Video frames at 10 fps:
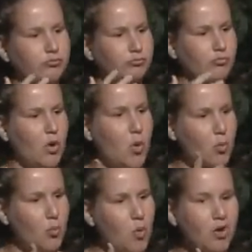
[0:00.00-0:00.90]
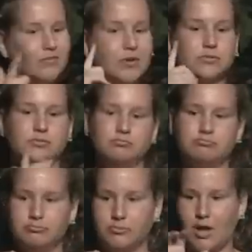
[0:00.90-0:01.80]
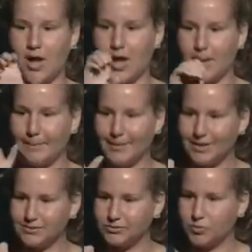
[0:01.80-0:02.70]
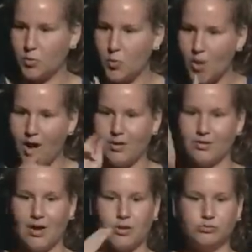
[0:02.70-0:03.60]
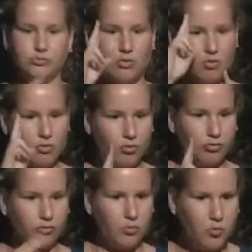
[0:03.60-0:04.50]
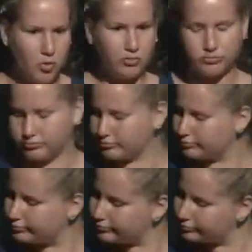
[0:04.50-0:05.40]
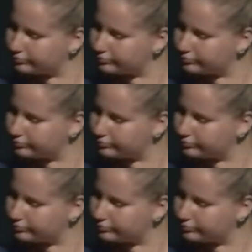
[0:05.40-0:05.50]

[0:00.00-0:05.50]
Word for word: and she also received various awards uh, and Emmys for the work that they were doing.